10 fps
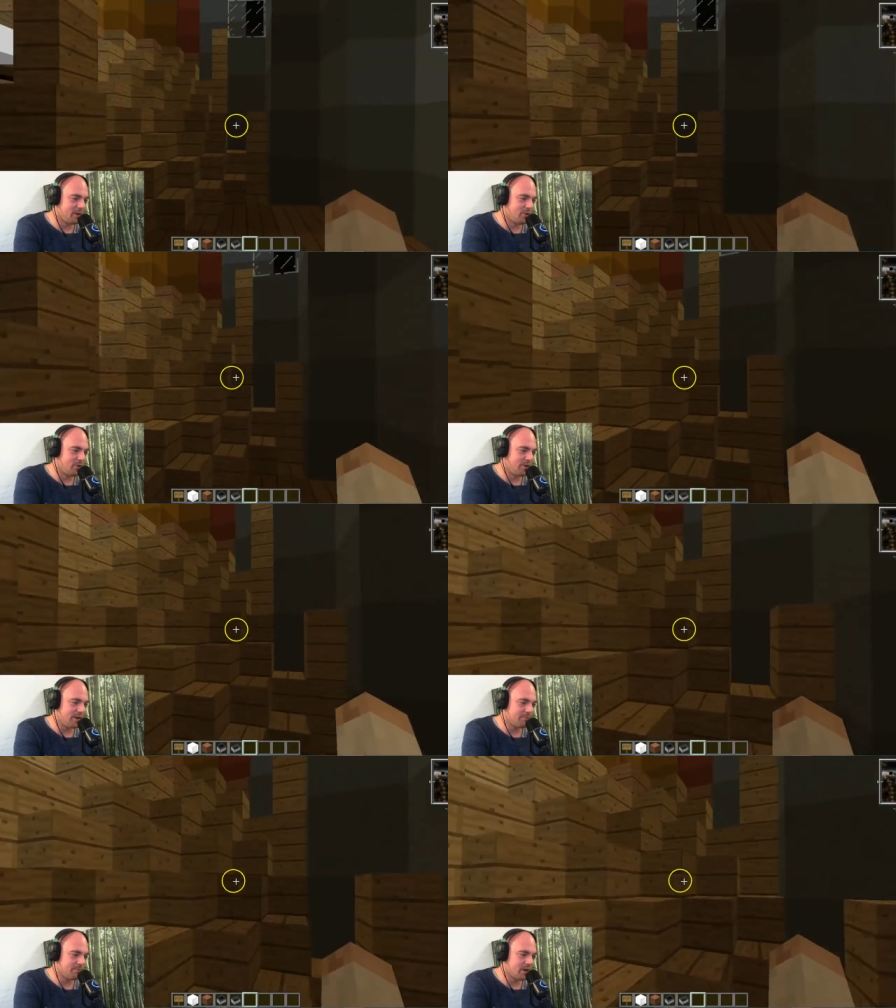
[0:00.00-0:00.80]

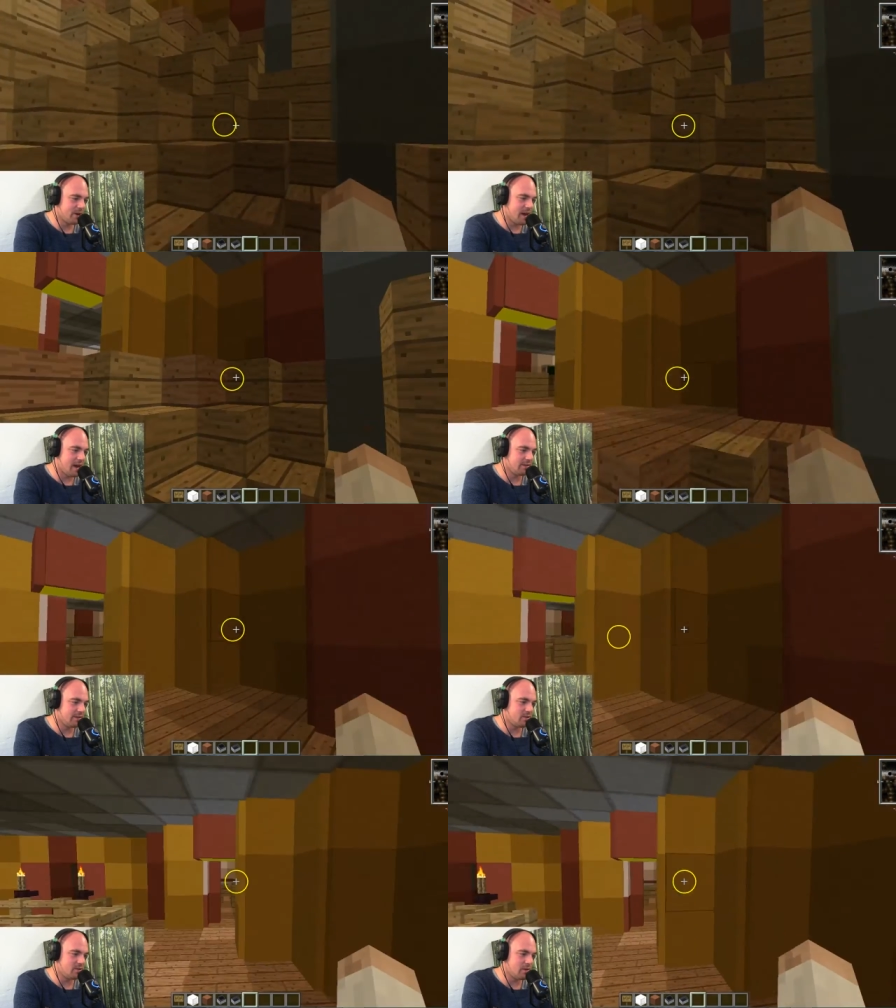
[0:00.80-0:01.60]
lord. Okay,
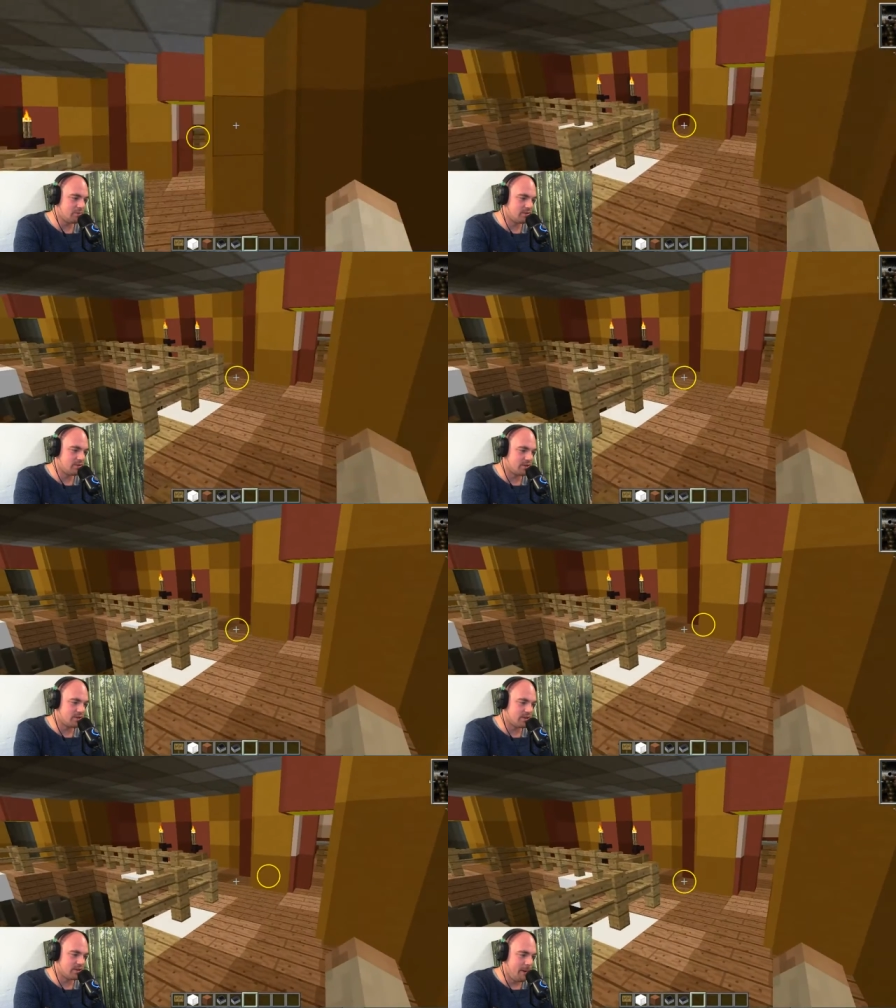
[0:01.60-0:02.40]
let's go up the
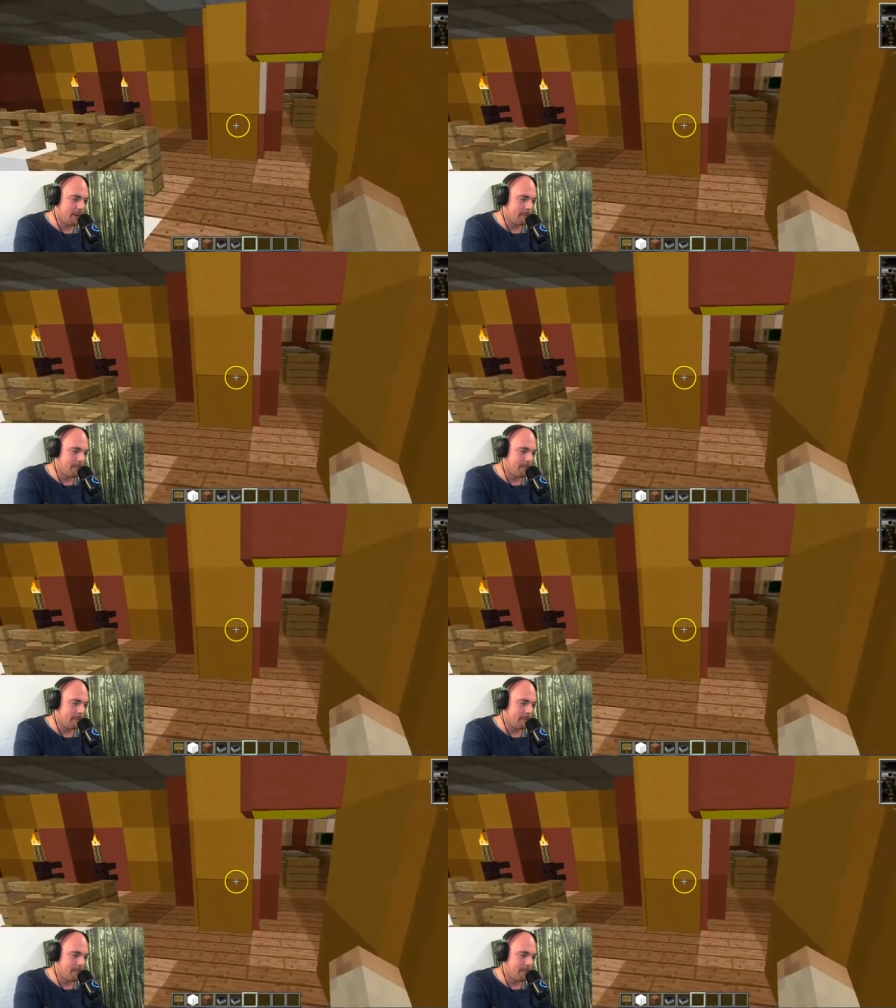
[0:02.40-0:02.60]
stairs here.